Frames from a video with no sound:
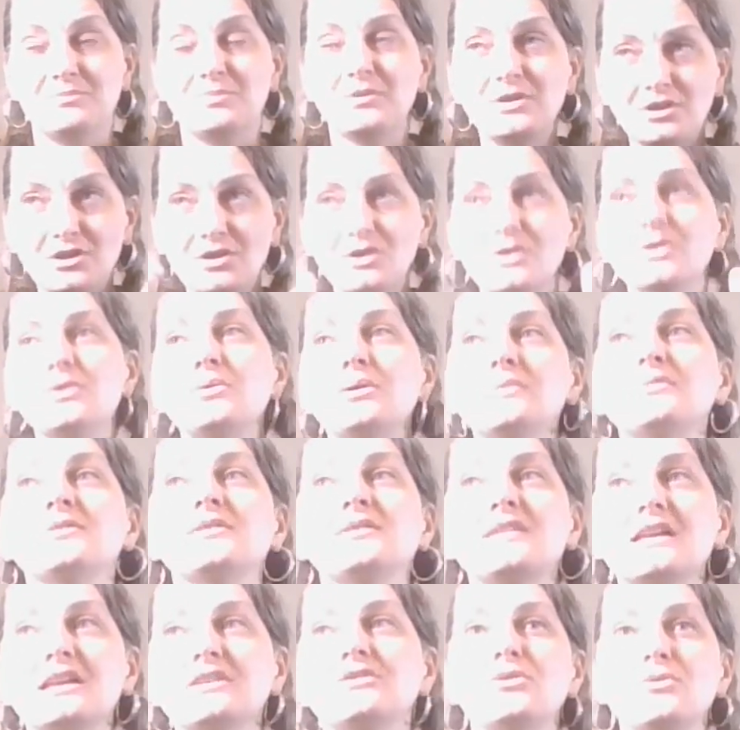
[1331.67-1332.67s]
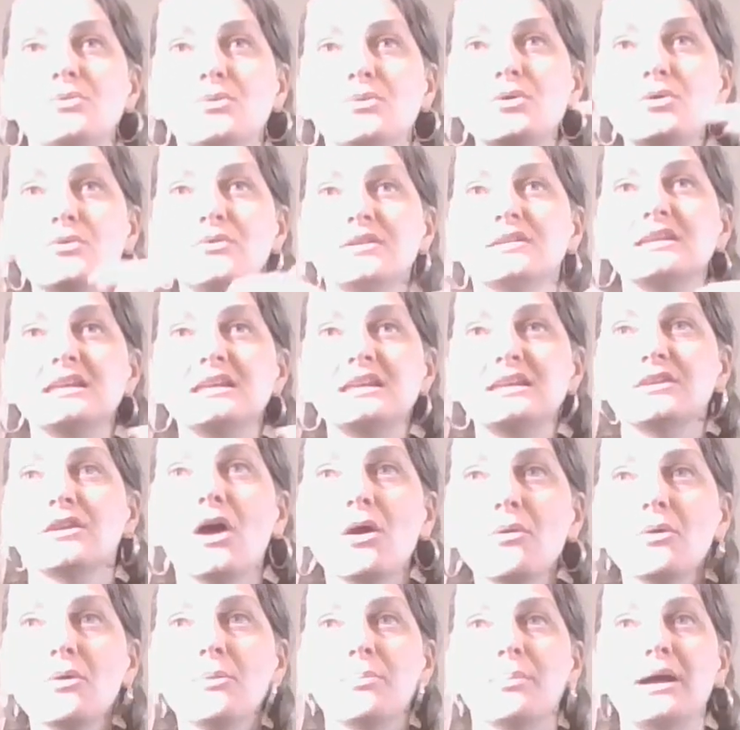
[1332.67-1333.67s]
but you have said you already
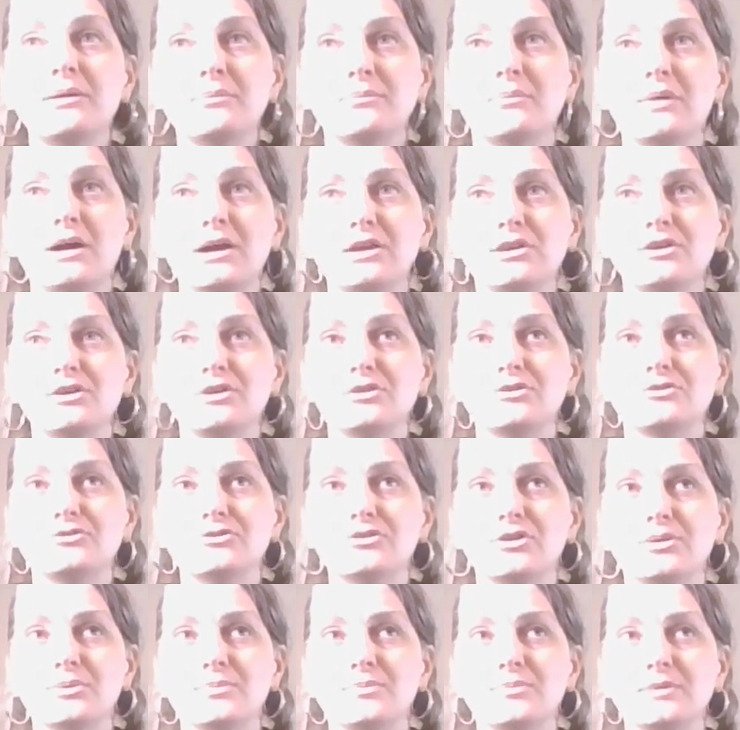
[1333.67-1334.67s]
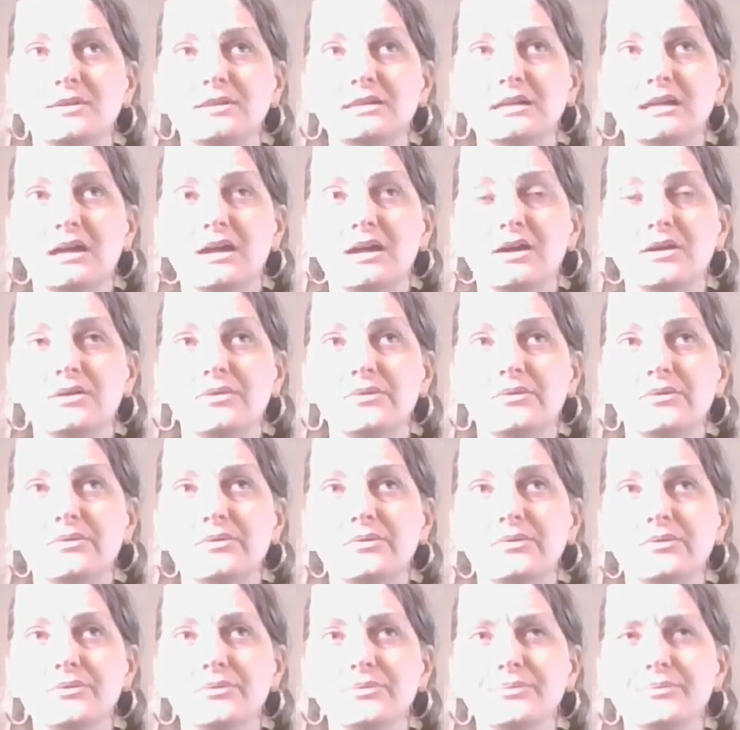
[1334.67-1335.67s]
know about my YouTube
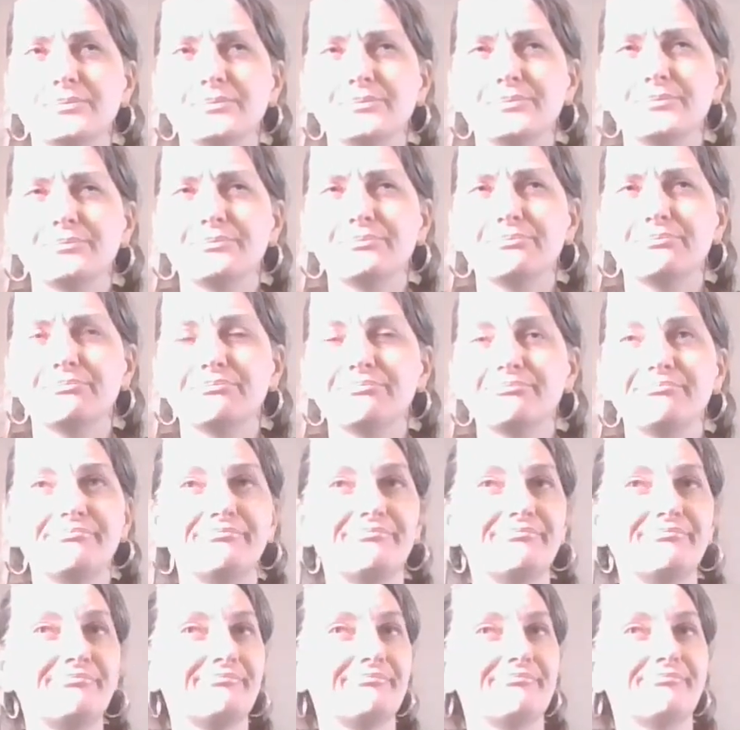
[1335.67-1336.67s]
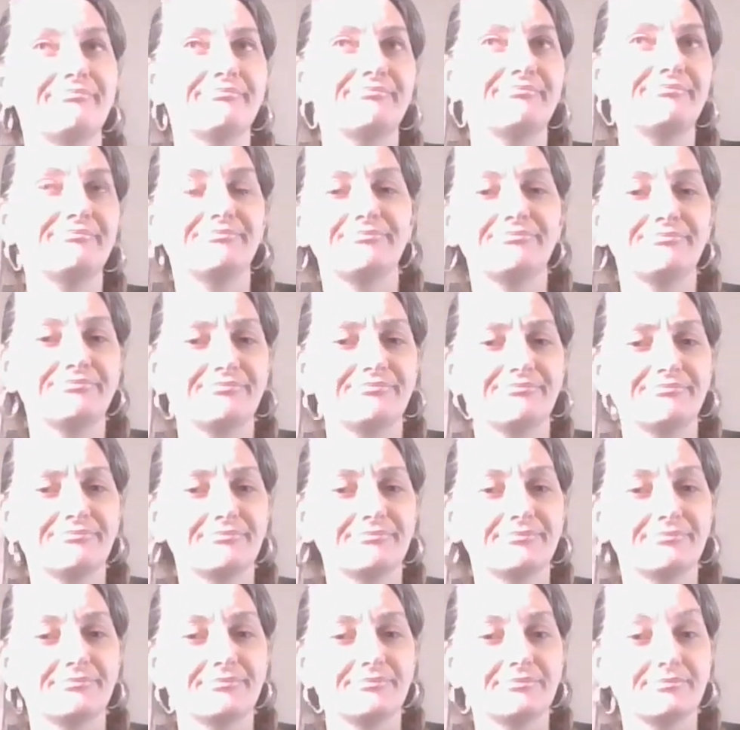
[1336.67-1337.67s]
videos.
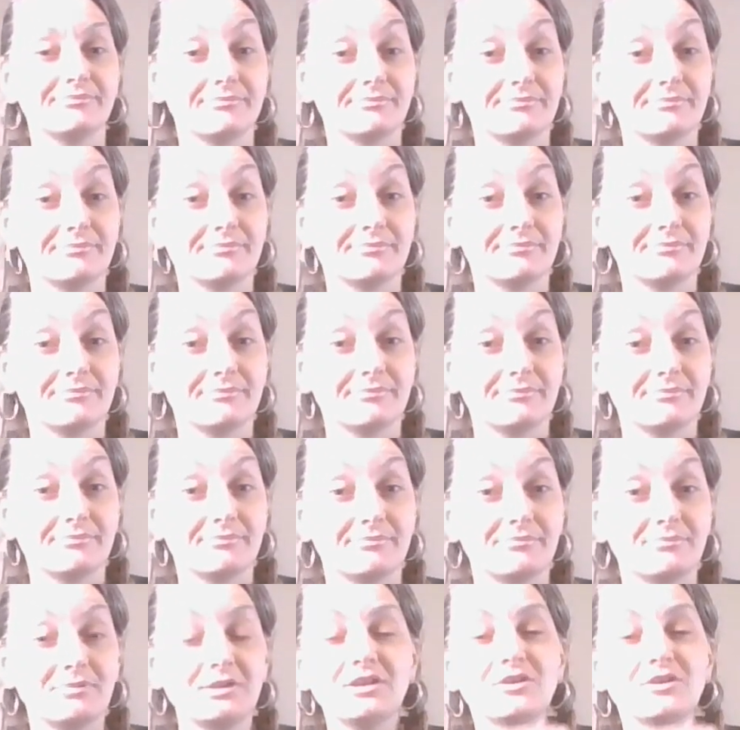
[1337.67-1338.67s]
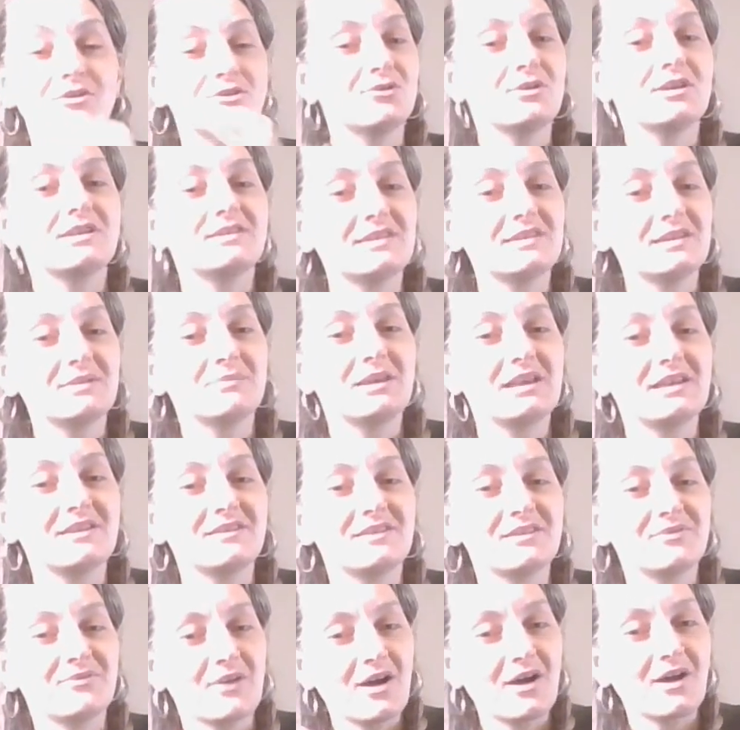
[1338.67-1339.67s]
But you're treating me
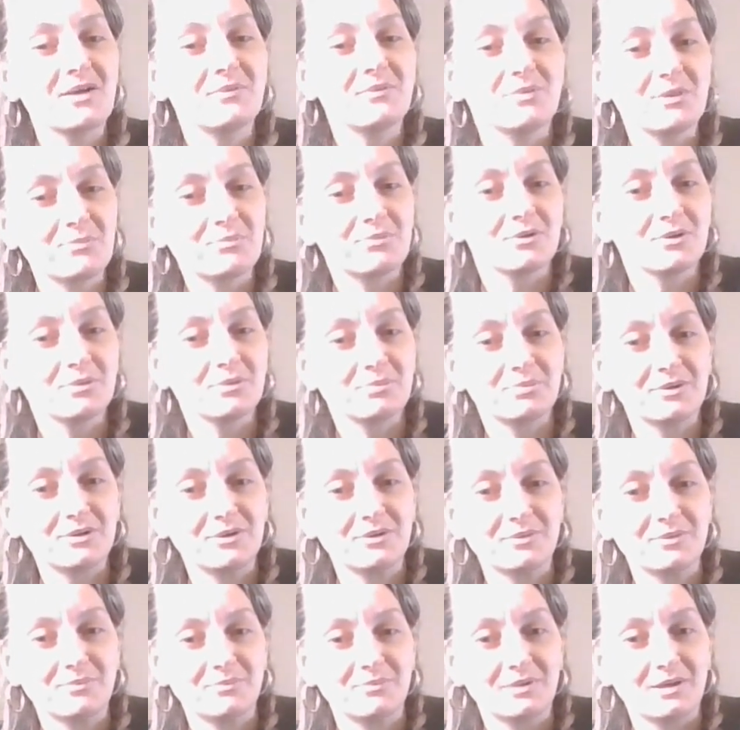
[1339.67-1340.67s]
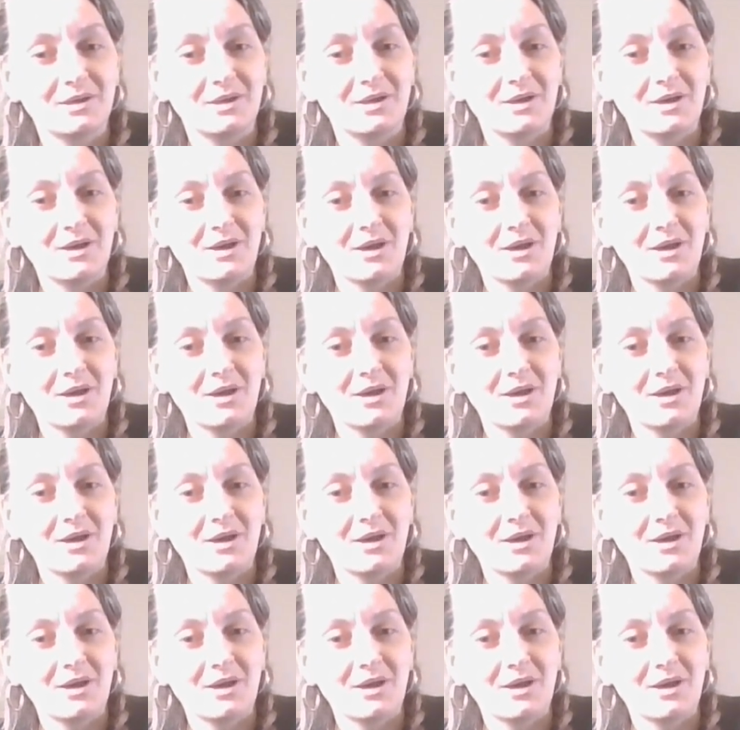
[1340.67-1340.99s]
as if I'm the problem